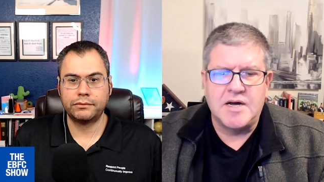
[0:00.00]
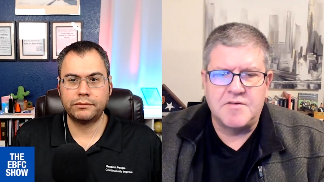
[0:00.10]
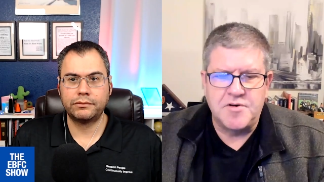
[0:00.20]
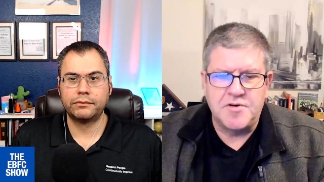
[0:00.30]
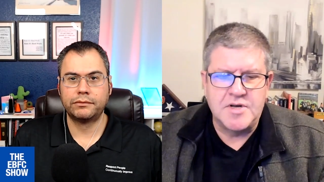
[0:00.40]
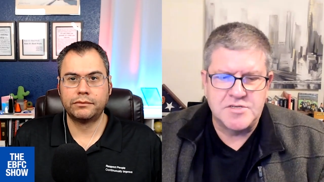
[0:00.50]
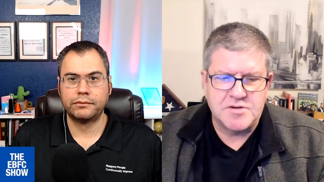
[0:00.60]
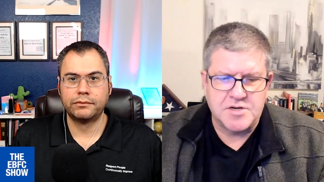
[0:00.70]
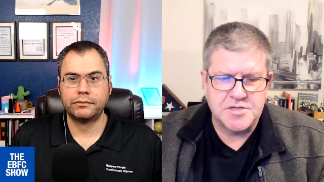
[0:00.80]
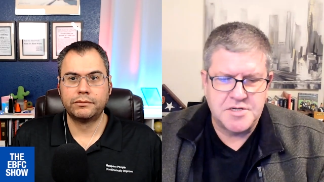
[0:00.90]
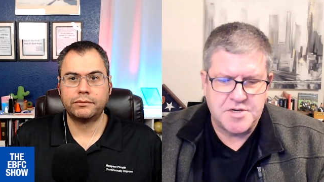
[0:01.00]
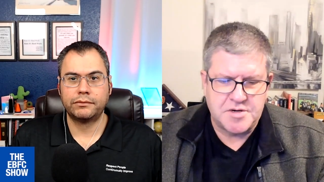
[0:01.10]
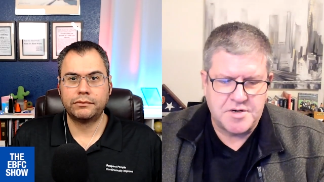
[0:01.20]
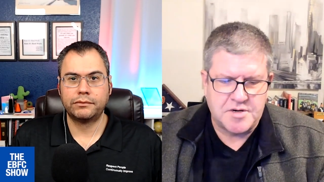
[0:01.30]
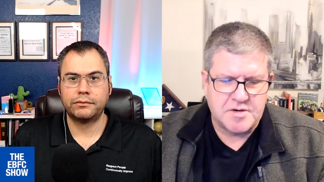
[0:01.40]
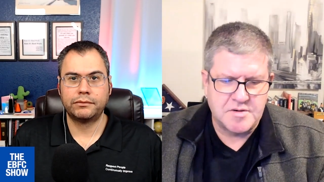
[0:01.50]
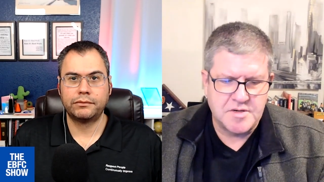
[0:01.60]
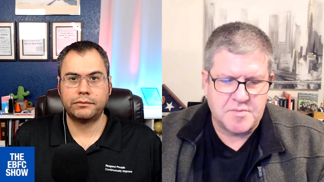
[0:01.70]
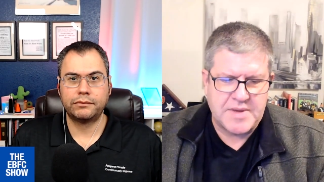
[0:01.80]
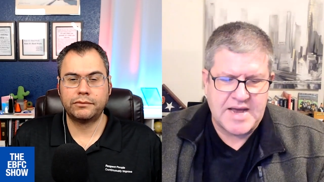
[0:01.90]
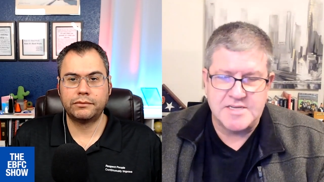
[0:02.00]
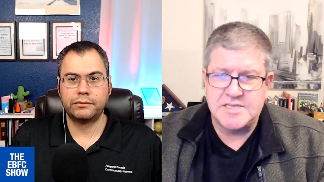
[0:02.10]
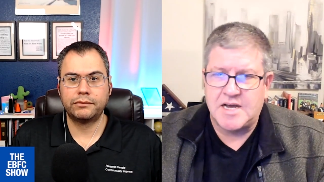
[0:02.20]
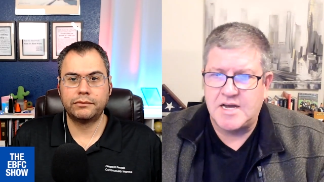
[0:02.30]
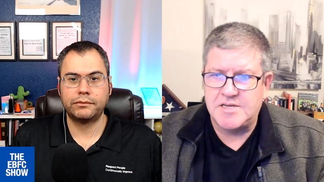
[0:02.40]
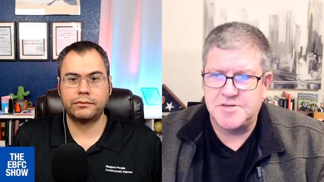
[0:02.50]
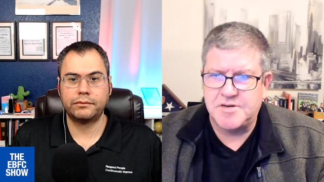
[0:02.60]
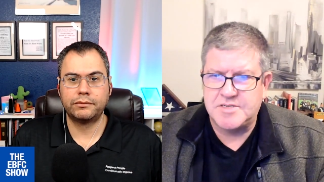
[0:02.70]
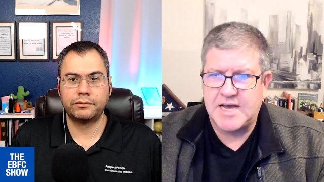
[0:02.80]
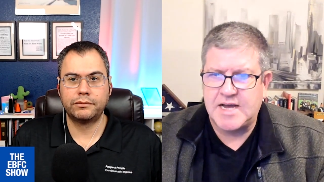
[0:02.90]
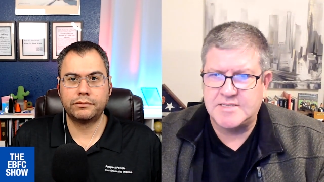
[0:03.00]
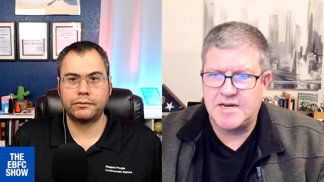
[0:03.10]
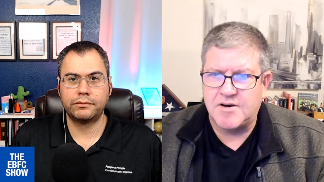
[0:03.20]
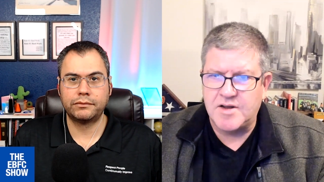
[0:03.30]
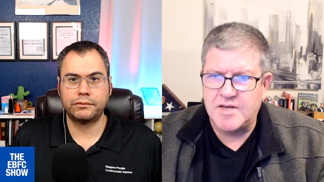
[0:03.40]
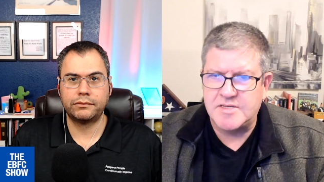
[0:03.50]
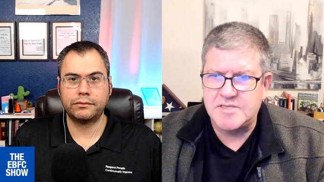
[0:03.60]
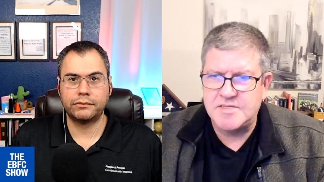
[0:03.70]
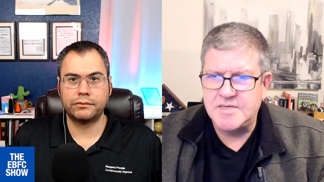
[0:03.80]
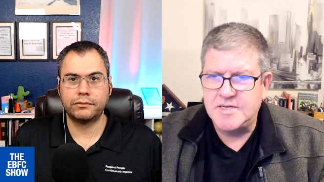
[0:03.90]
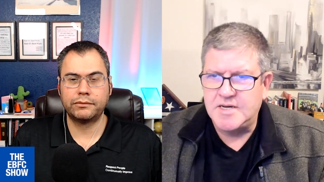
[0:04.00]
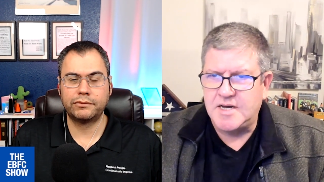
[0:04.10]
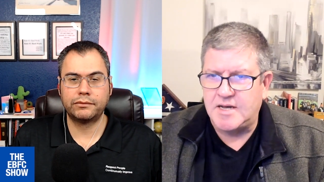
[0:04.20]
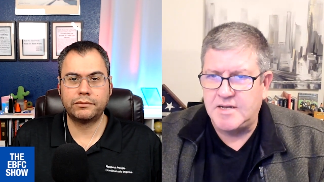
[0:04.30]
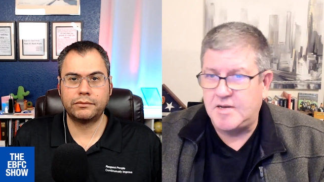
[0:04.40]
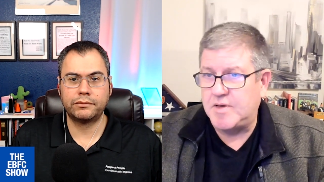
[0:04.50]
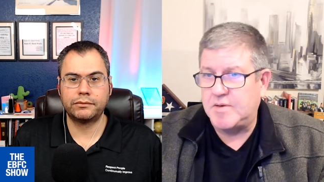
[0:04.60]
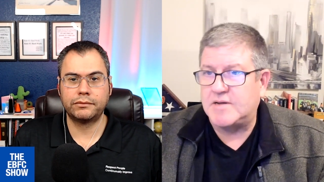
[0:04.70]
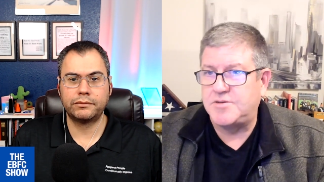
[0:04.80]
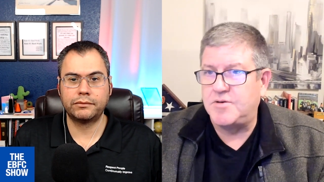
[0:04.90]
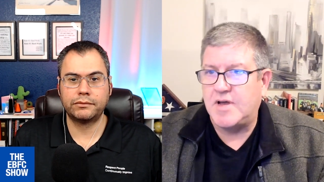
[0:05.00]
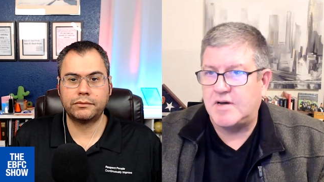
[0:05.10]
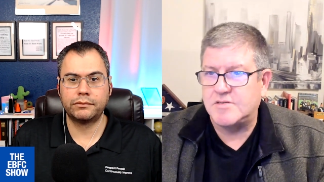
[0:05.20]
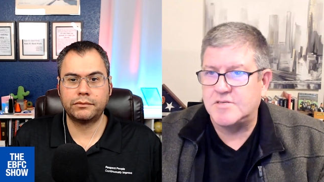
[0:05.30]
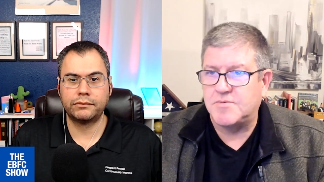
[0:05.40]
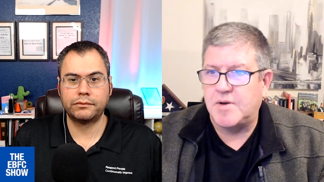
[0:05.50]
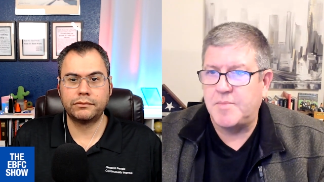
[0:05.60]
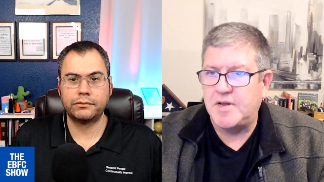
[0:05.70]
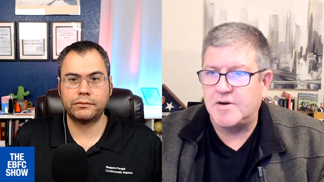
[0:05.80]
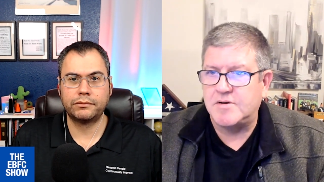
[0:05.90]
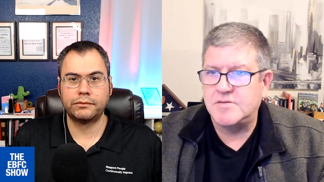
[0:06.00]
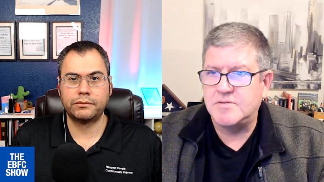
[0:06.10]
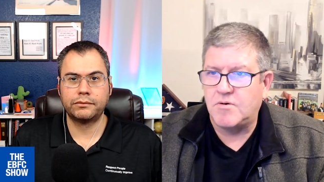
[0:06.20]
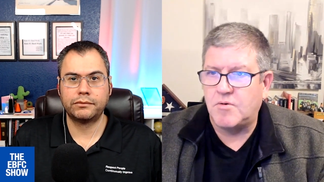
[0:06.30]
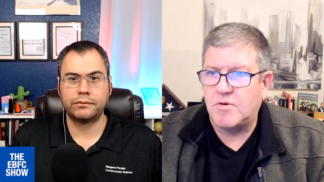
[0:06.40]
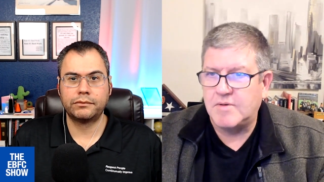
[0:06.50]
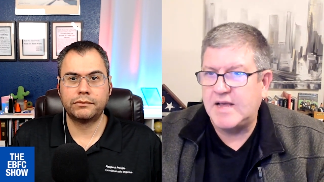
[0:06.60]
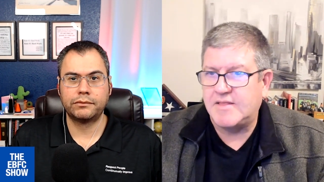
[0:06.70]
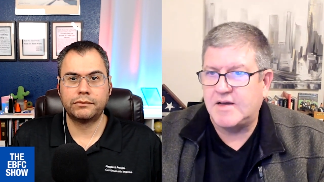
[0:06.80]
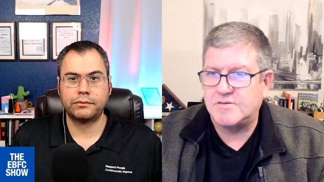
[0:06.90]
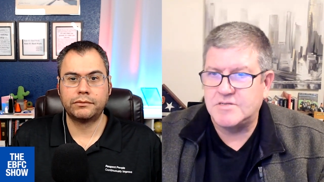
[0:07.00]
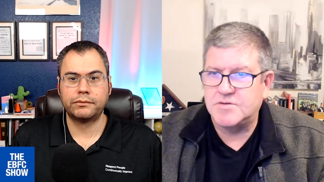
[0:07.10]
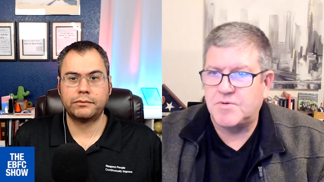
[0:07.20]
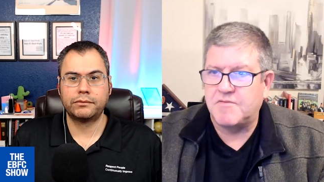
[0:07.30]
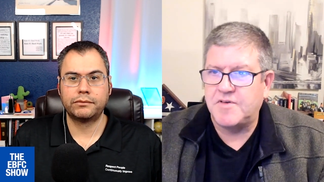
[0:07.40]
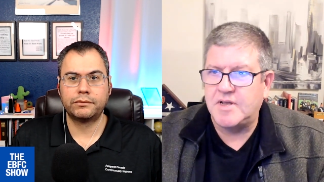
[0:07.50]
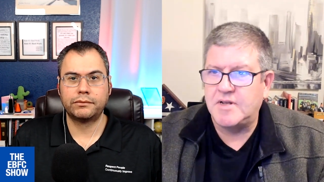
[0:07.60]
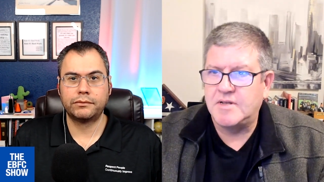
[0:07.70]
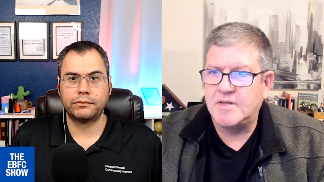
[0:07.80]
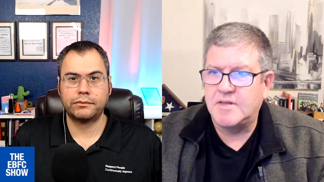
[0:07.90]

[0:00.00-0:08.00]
Speaker 1: uh, for new construction your your your batch size or your tacked areas uh, need to be about two thousand square meters or eight thousand square feet